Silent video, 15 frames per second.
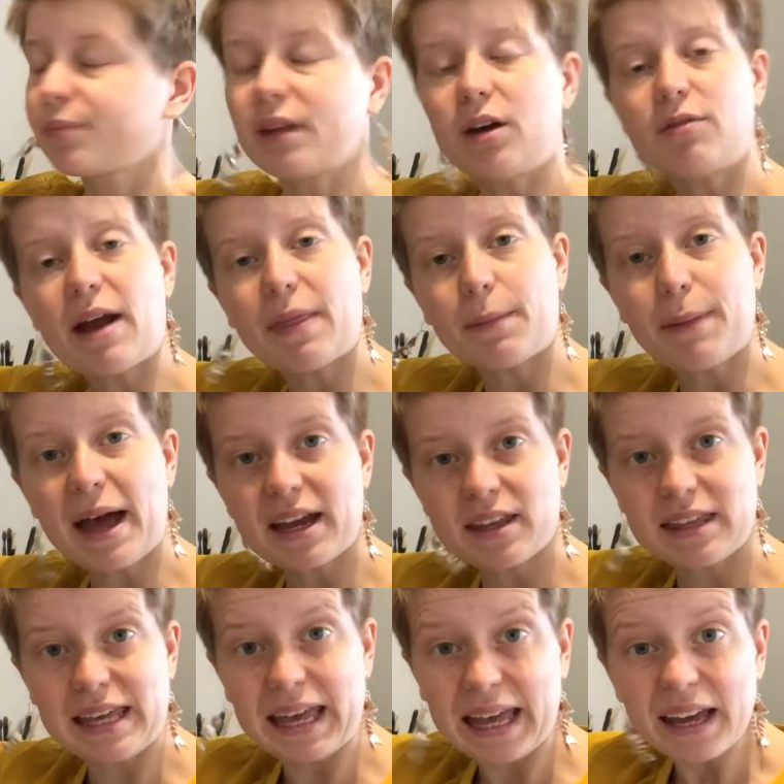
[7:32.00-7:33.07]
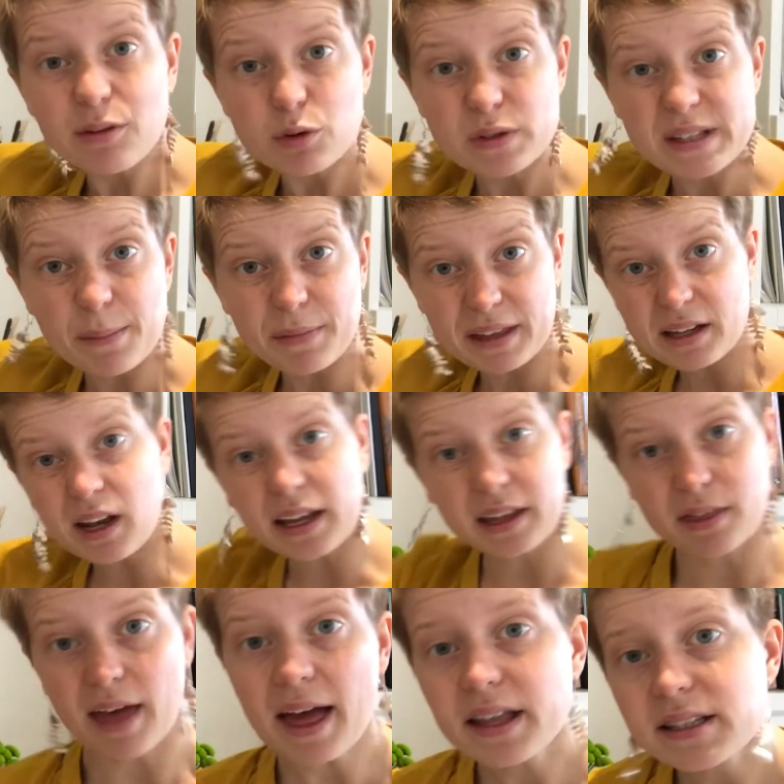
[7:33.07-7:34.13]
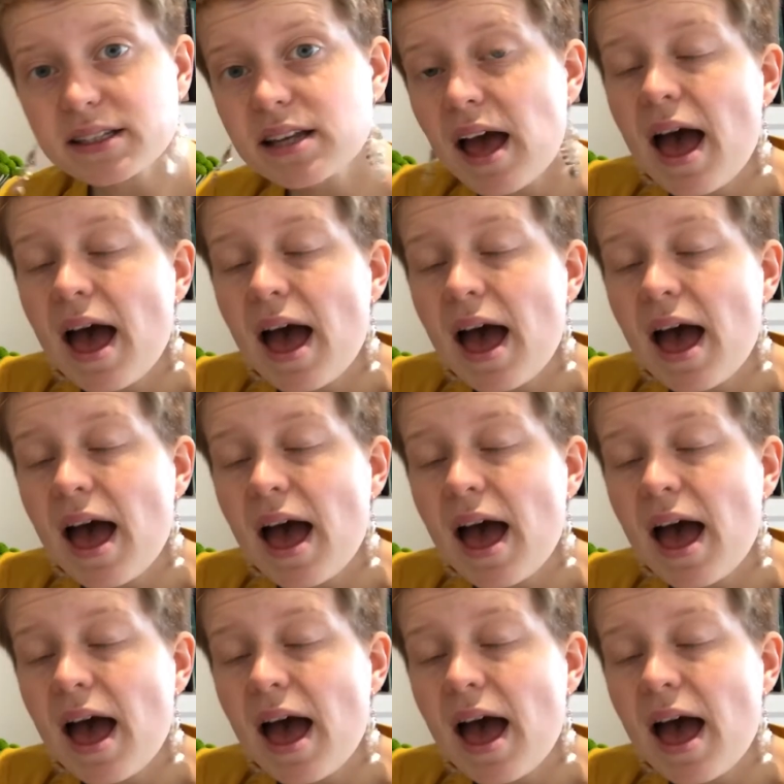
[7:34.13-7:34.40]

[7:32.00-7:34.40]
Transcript: around the back of the ear or something like that.